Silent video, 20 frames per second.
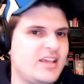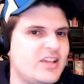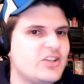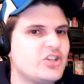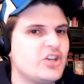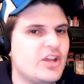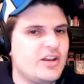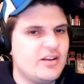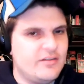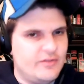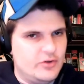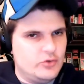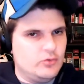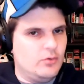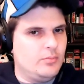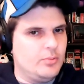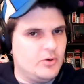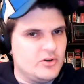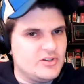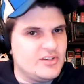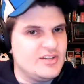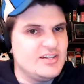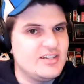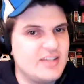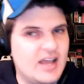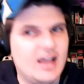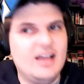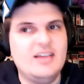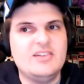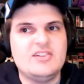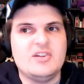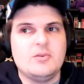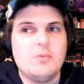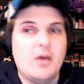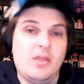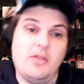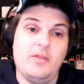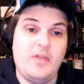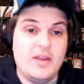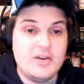each individual person does and
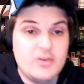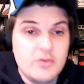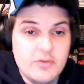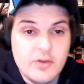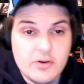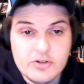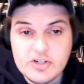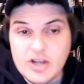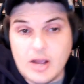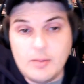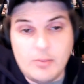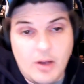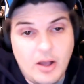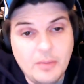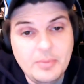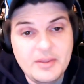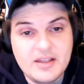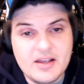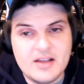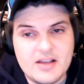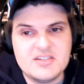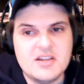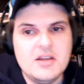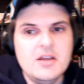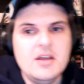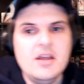whether they do their job well because